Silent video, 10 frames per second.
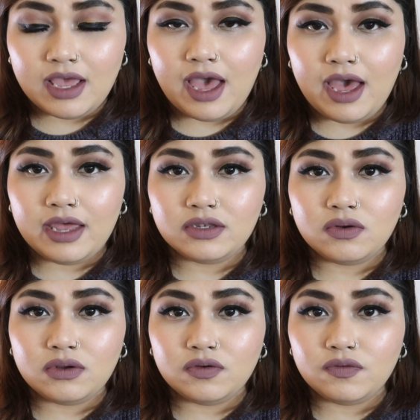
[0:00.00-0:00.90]
and
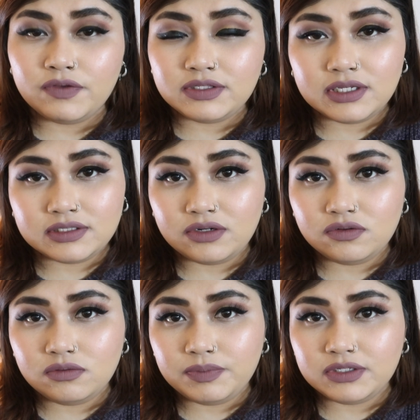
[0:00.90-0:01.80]
with
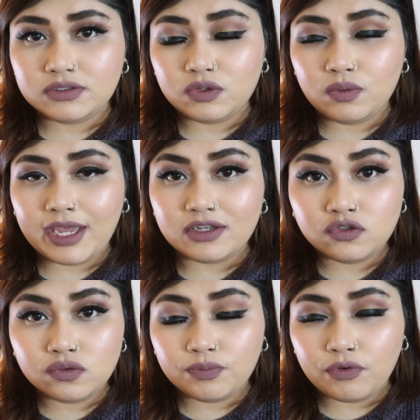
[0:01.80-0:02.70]
600 rupees you
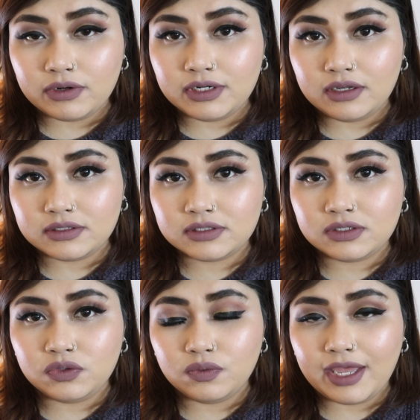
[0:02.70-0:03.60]
get two products.
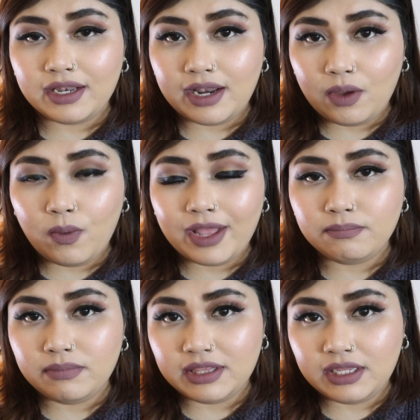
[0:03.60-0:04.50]
You get like
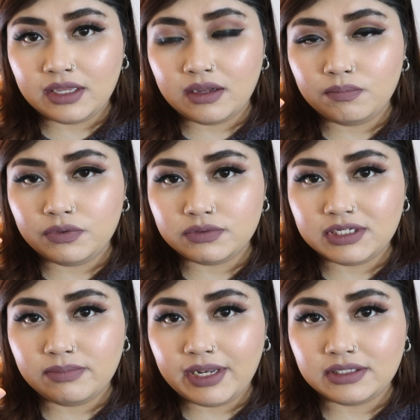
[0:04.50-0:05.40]
one mini
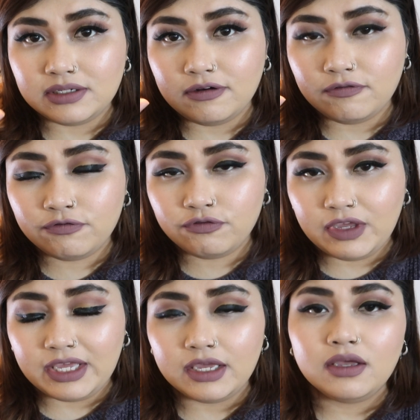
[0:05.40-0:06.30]
beauty blender
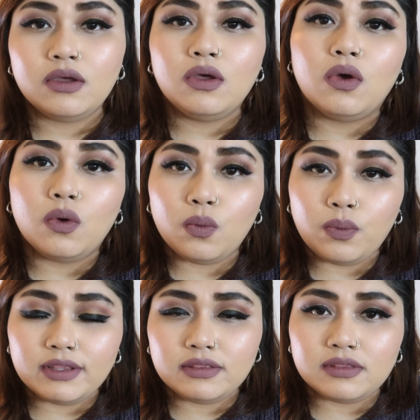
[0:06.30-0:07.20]
free
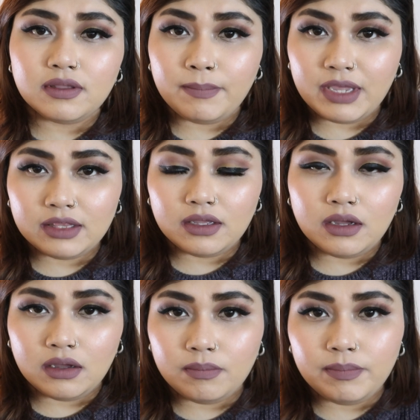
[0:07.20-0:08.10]
with the main
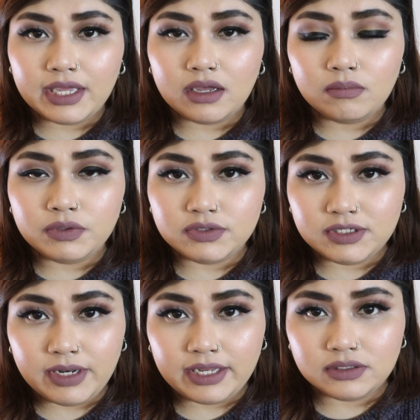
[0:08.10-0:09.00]
big
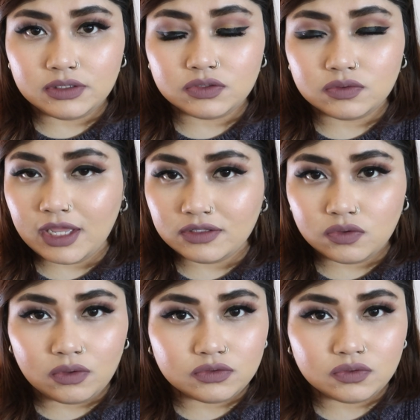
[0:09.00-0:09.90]
beauty blender, so that's
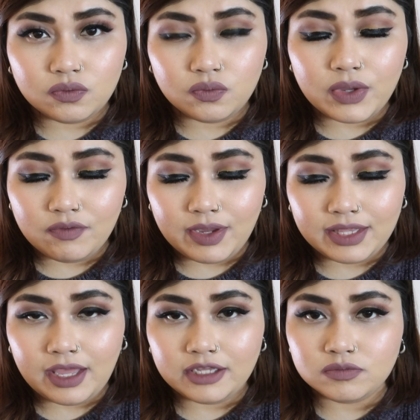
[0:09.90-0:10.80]
also very
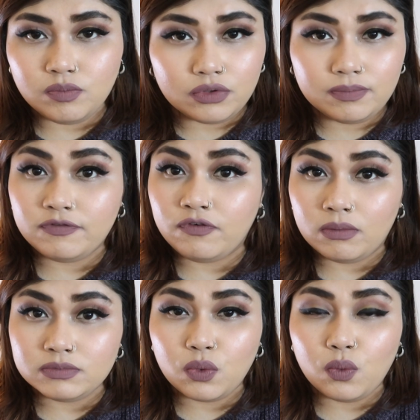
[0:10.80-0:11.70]
nice. Both performs